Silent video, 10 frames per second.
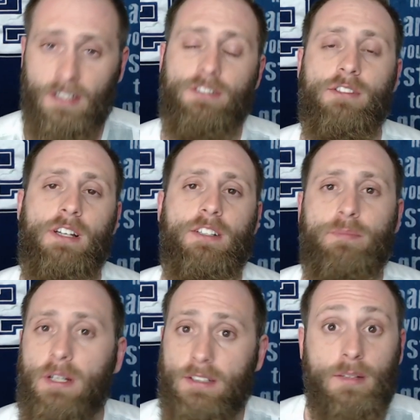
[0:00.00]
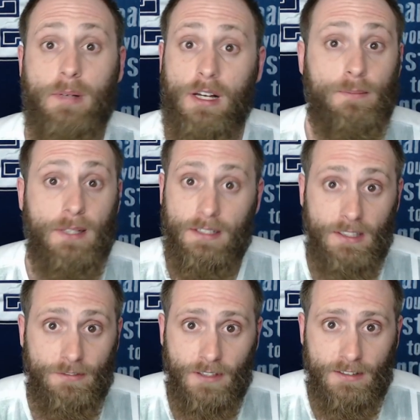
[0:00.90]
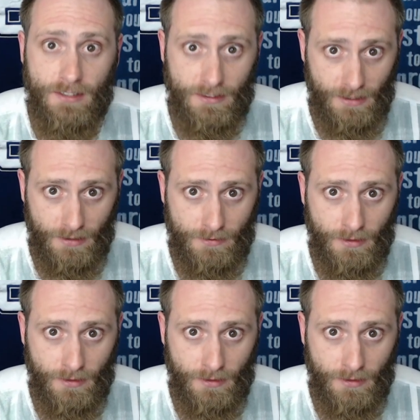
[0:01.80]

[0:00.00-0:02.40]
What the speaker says: So I just punted the ball and played defense all day.